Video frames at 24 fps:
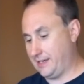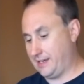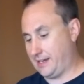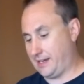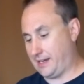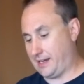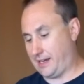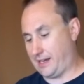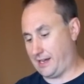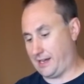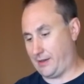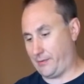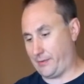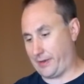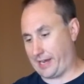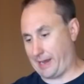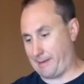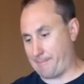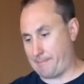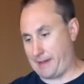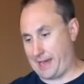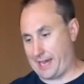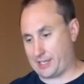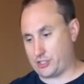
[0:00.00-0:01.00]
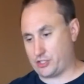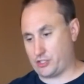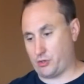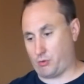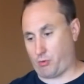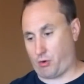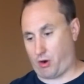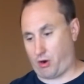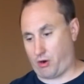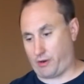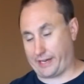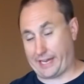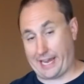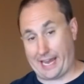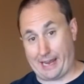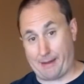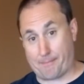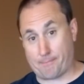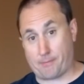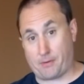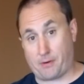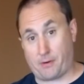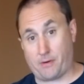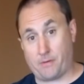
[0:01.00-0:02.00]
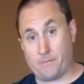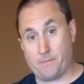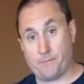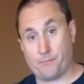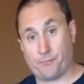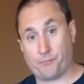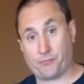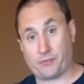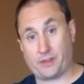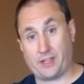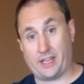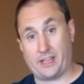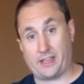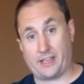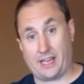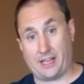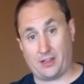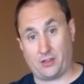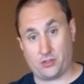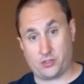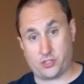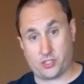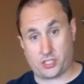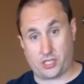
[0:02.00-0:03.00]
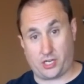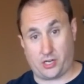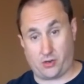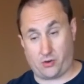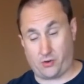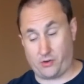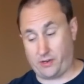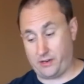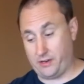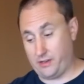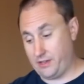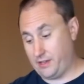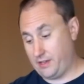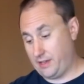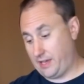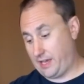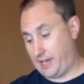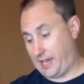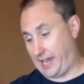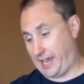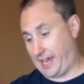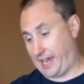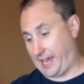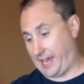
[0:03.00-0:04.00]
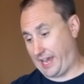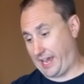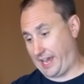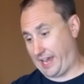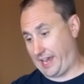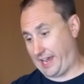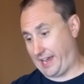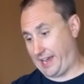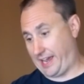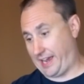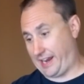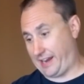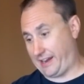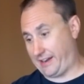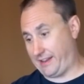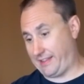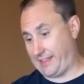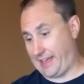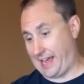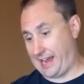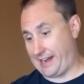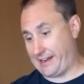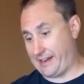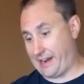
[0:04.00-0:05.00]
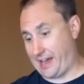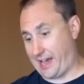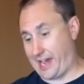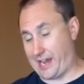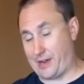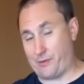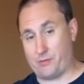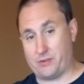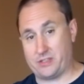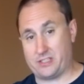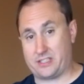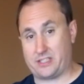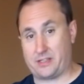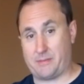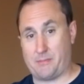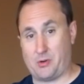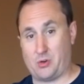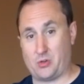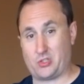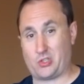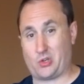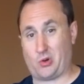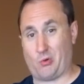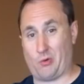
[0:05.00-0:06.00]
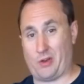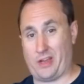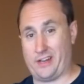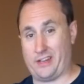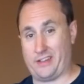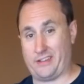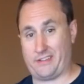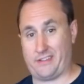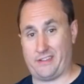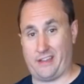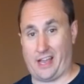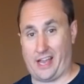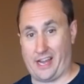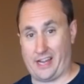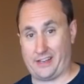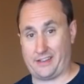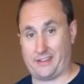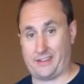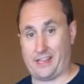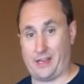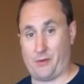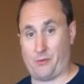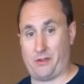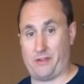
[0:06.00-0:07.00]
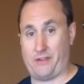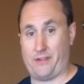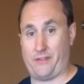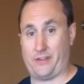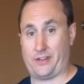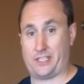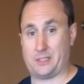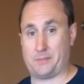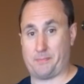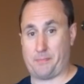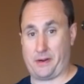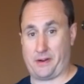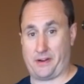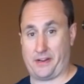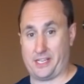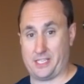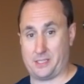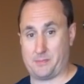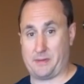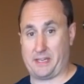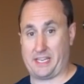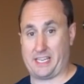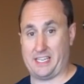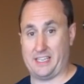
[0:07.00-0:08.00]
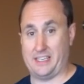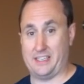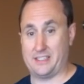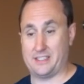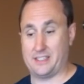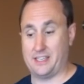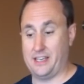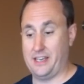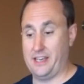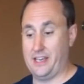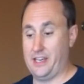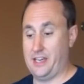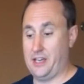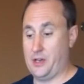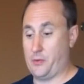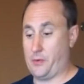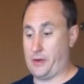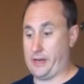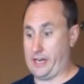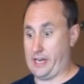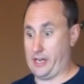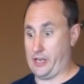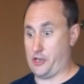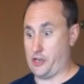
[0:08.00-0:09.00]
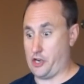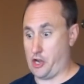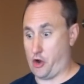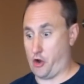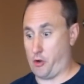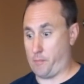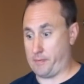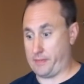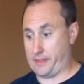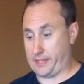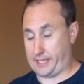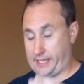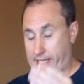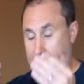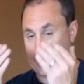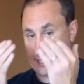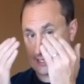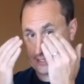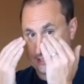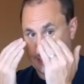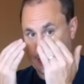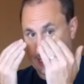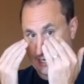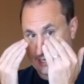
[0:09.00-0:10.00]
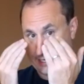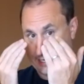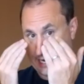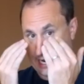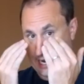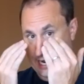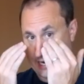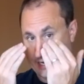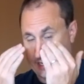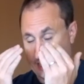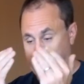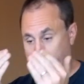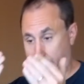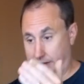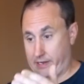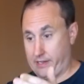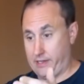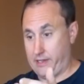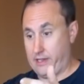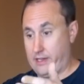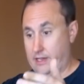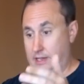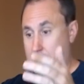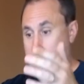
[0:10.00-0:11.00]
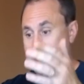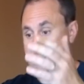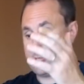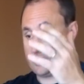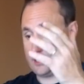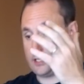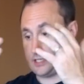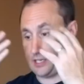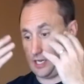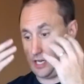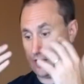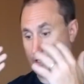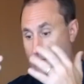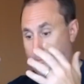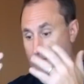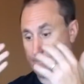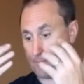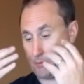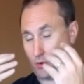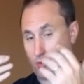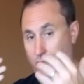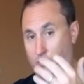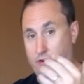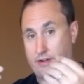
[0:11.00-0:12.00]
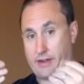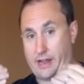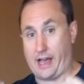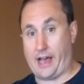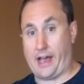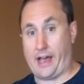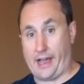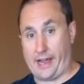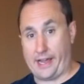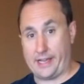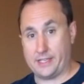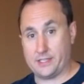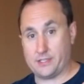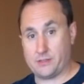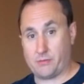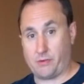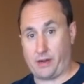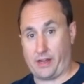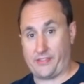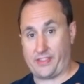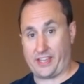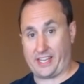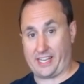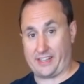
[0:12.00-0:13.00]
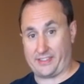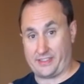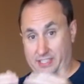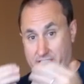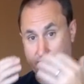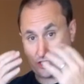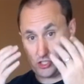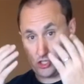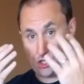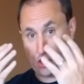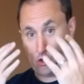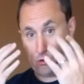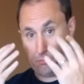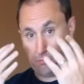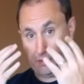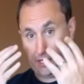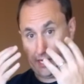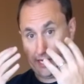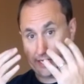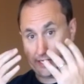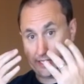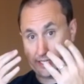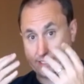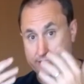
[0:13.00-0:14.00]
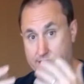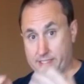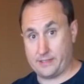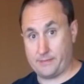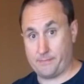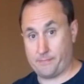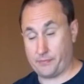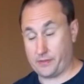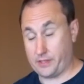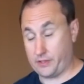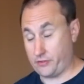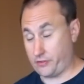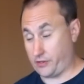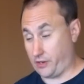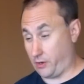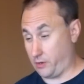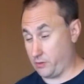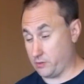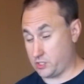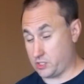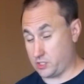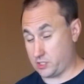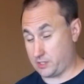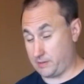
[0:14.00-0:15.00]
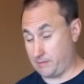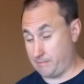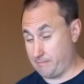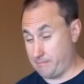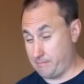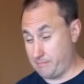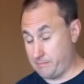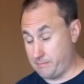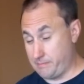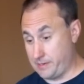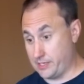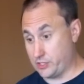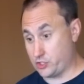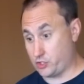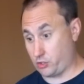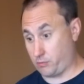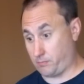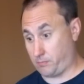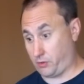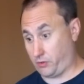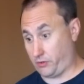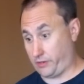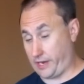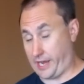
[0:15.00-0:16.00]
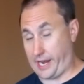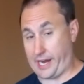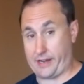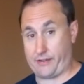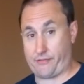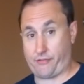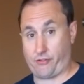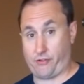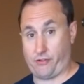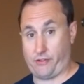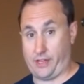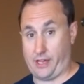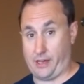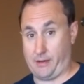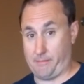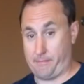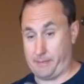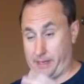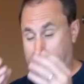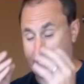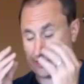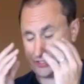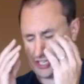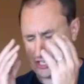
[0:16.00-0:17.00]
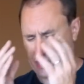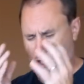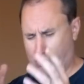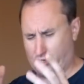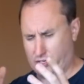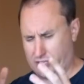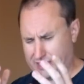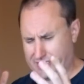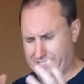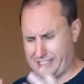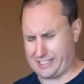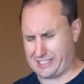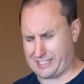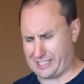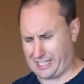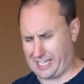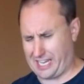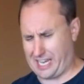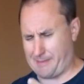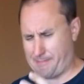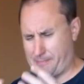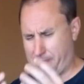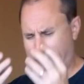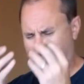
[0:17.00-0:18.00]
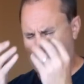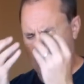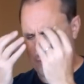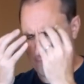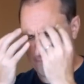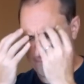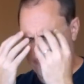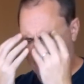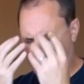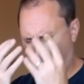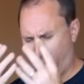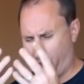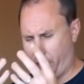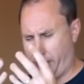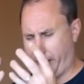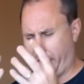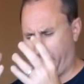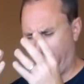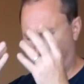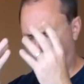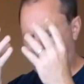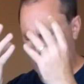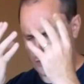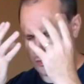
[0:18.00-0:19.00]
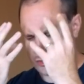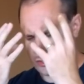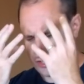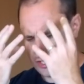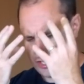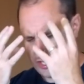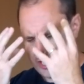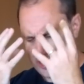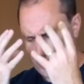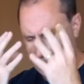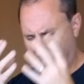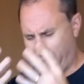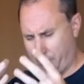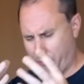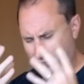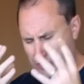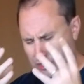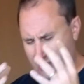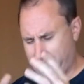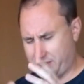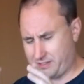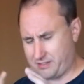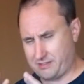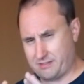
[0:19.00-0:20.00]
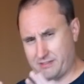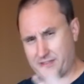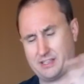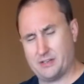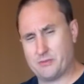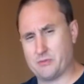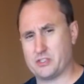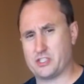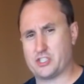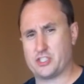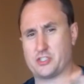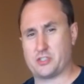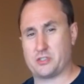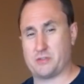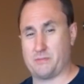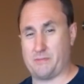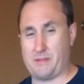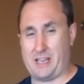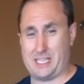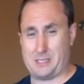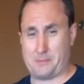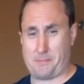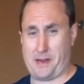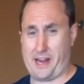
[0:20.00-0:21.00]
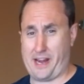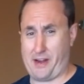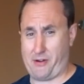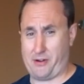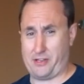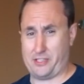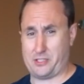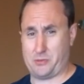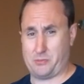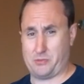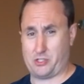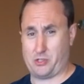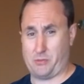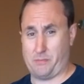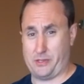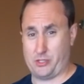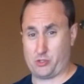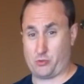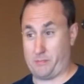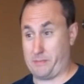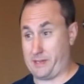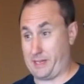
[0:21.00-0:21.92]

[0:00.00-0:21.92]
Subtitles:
back to our camper in Yellowstone, and that night was the most horrendous night that we ever experienced because we didn't know it, but the kids had gotten sunburned eyes, right? They got the snow blindness. So it was just a miserable night for them because they couldn't sleep and they were burning, and it was just as parents, it was so miserable.